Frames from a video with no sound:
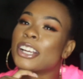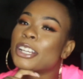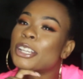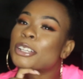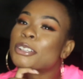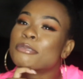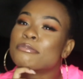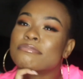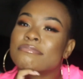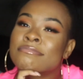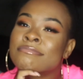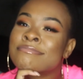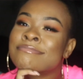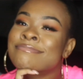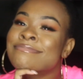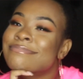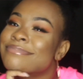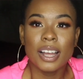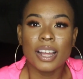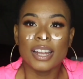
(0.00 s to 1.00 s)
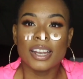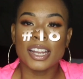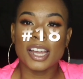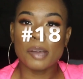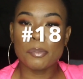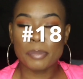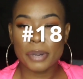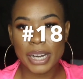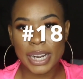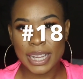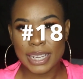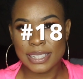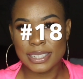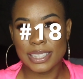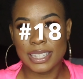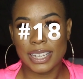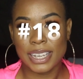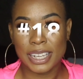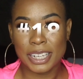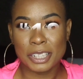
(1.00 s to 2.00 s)
you. Number
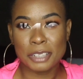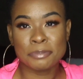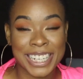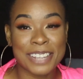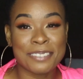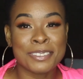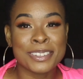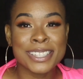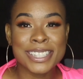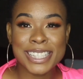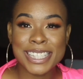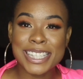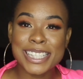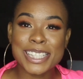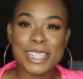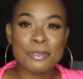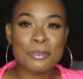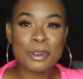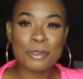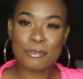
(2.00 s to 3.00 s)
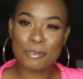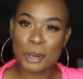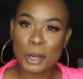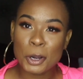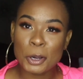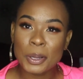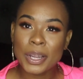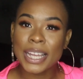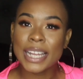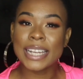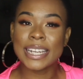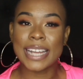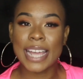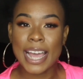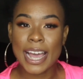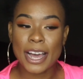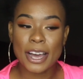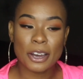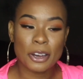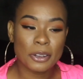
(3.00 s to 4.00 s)
18, if you see someone rolling
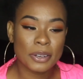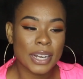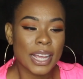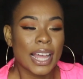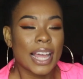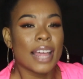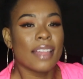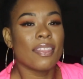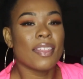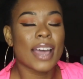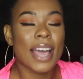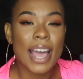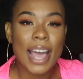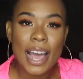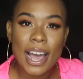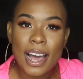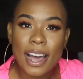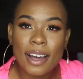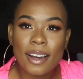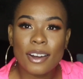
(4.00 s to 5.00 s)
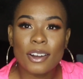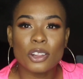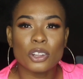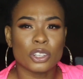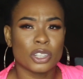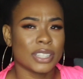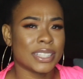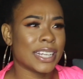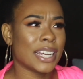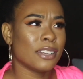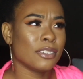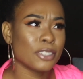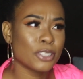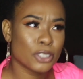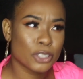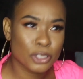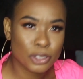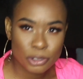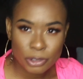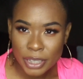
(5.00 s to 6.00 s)
down the aisle or down the
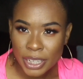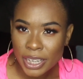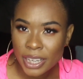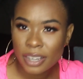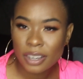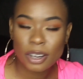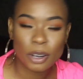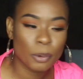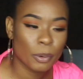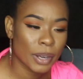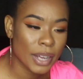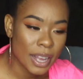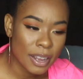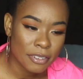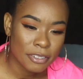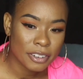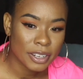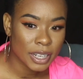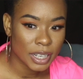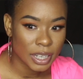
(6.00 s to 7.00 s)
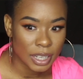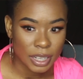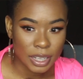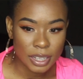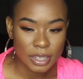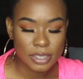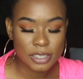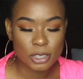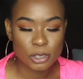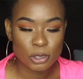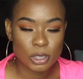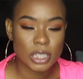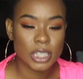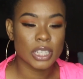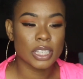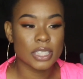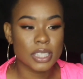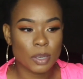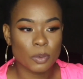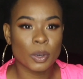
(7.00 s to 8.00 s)
street or whatever it is, you
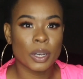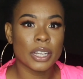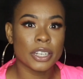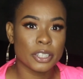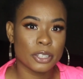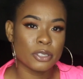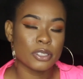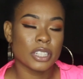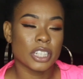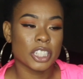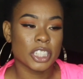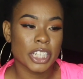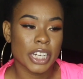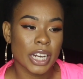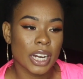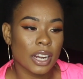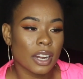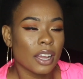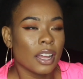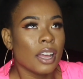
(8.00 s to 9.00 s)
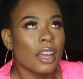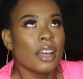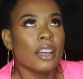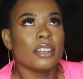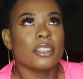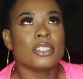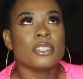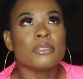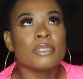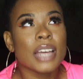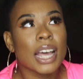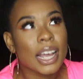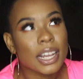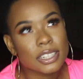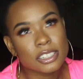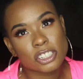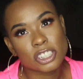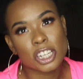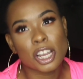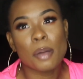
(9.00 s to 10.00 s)
see someone using a chair, do
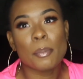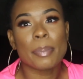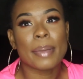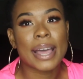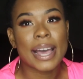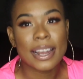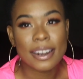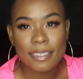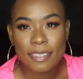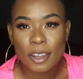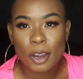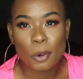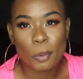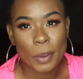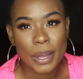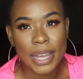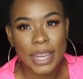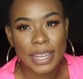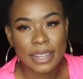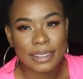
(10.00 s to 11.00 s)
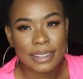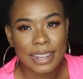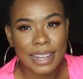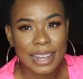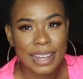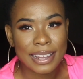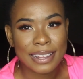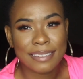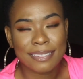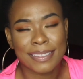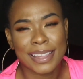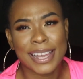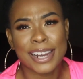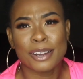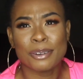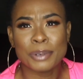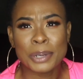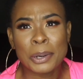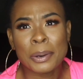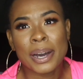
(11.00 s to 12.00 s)
not jump out of their way like they
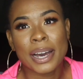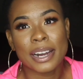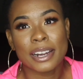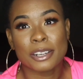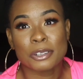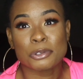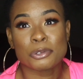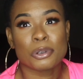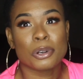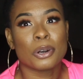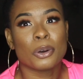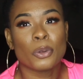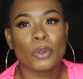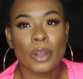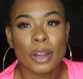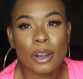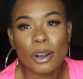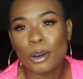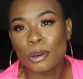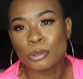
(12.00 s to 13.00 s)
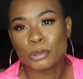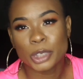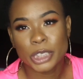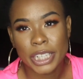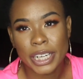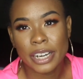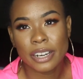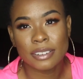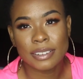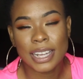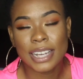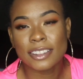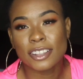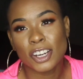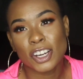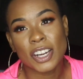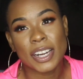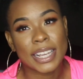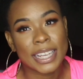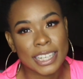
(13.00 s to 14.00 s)
don't know how to control their own chair, like they're
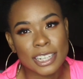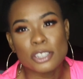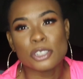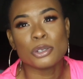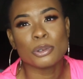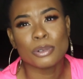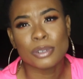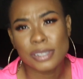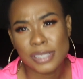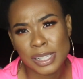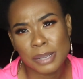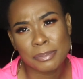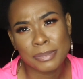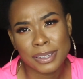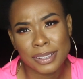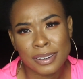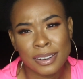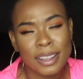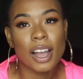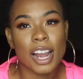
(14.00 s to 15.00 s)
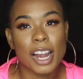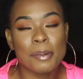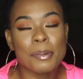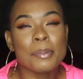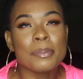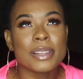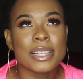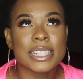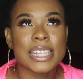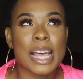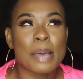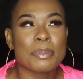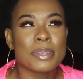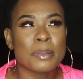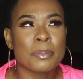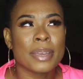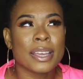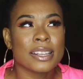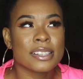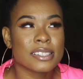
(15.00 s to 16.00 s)
gonna hit you or something. I remember this happened
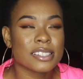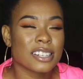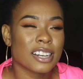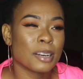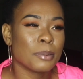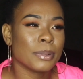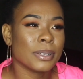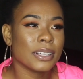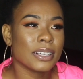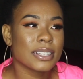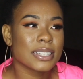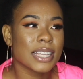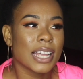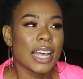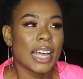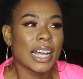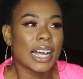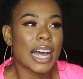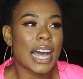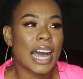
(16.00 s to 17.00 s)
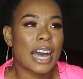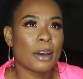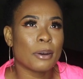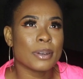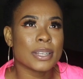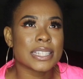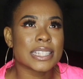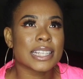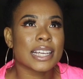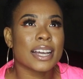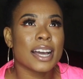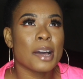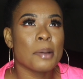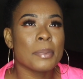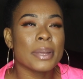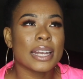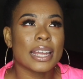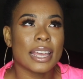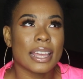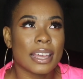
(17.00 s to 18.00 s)
to me in Starbucks. I was
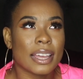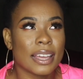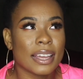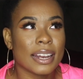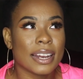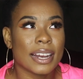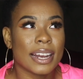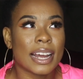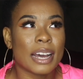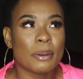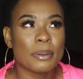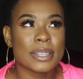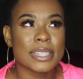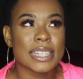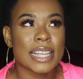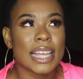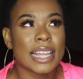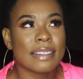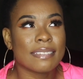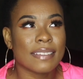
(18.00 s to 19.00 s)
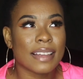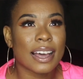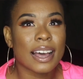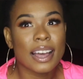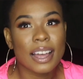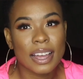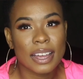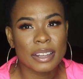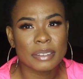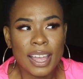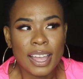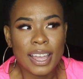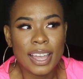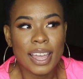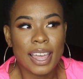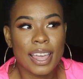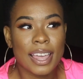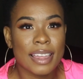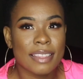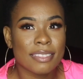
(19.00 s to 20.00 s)
coming in and I was in line
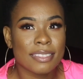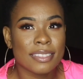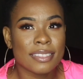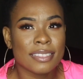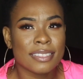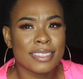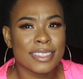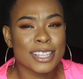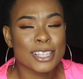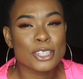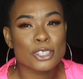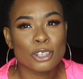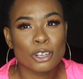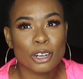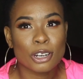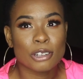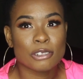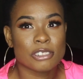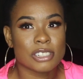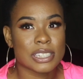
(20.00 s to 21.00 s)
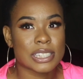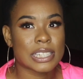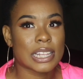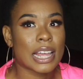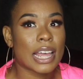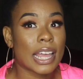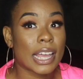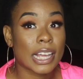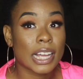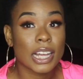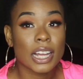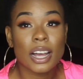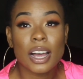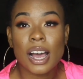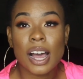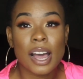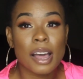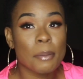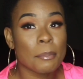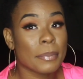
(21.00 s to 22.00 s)
and this girl just like,
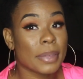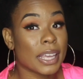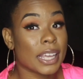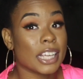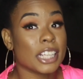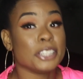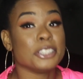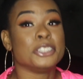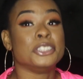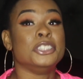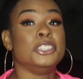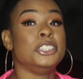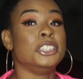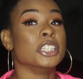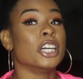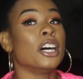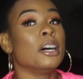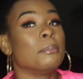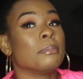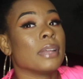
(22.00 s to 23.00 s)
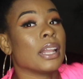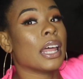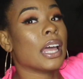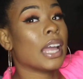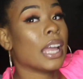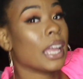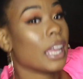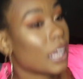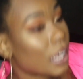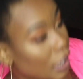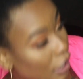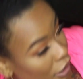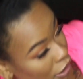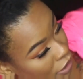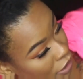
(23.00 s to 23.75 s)
I mean, jumped like